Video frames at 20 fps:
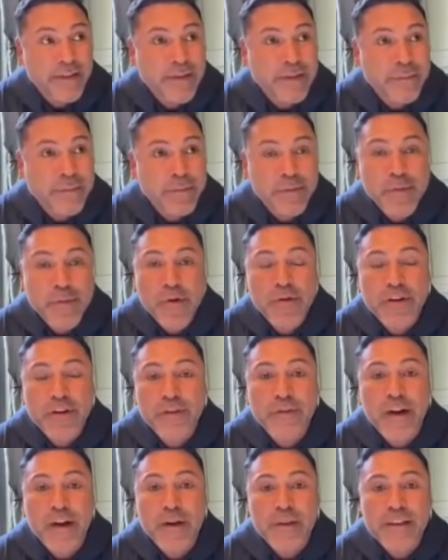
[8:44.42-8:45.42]
the promoter
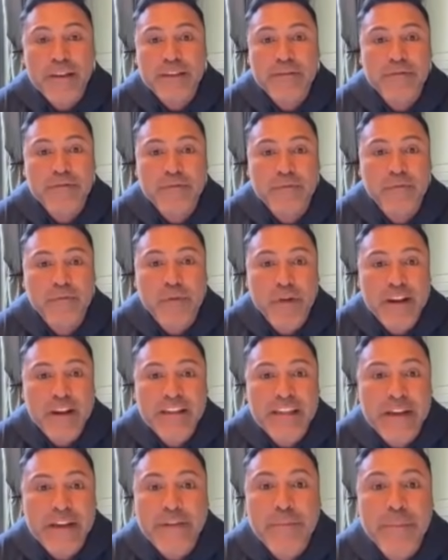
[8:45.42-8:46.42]
of all these
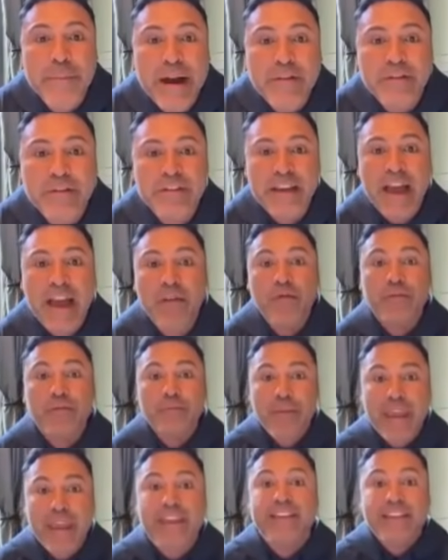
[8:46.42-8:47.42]
forty-seven pounders, I
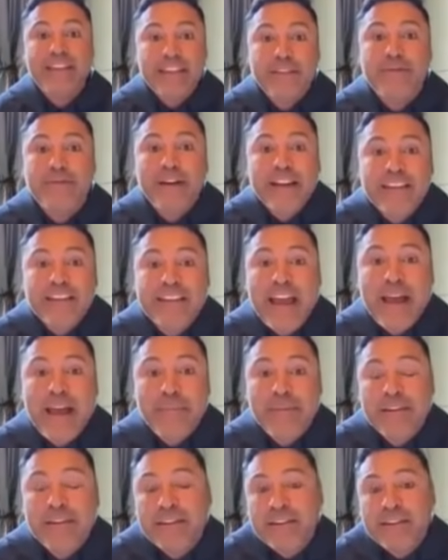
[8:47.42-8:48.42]
would make these fights
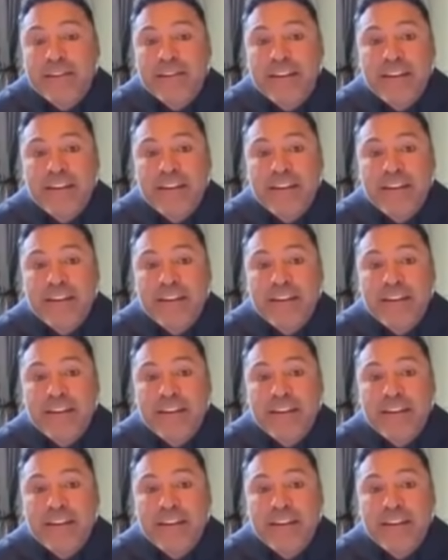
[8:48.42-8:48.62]
happen.